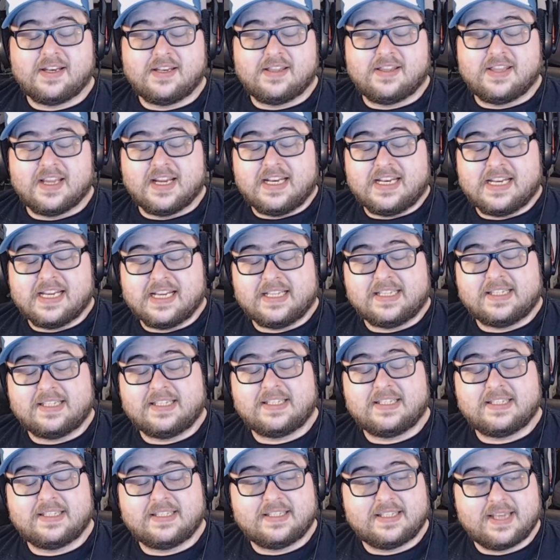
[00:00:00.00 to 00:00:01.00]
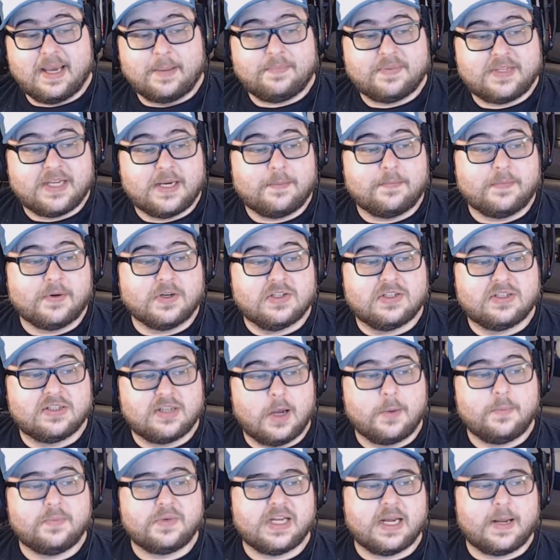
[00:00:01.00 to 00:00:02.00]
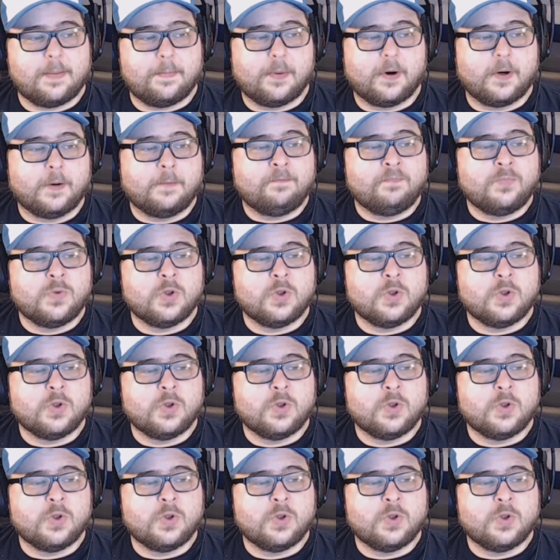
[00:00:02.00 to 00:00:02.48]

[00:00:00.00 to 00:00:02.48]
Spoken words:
did Subtember,